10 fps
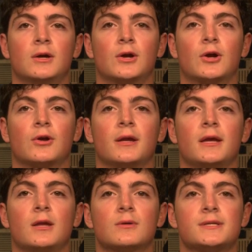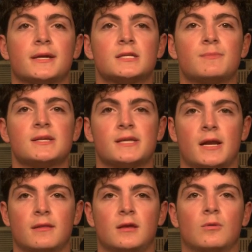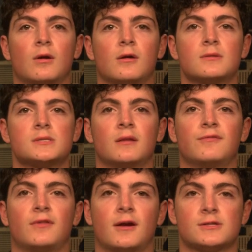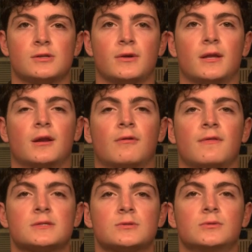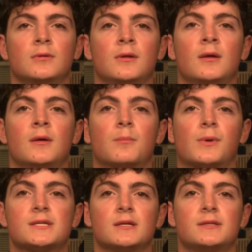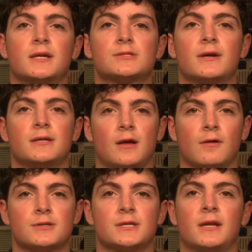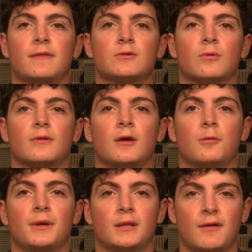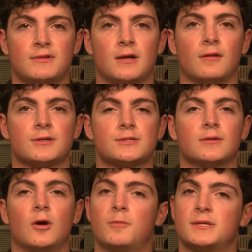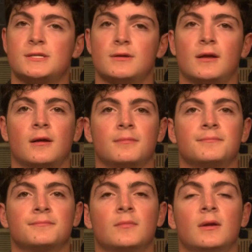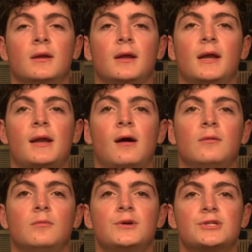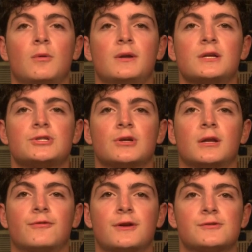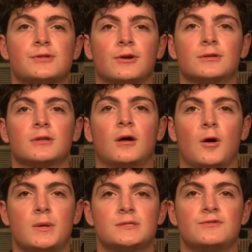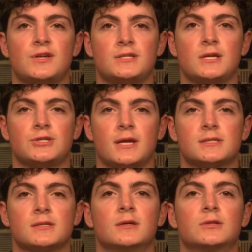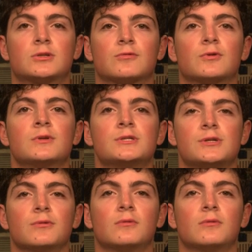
Hurry and get your tickets by scanning the QR codes on the flyers located around the school. Pre-sale tickets are $8 and at the door they will be $11. Hope to see you there. And now we shall witness Johnny Creek's return to the hallways of JCHS to root and toot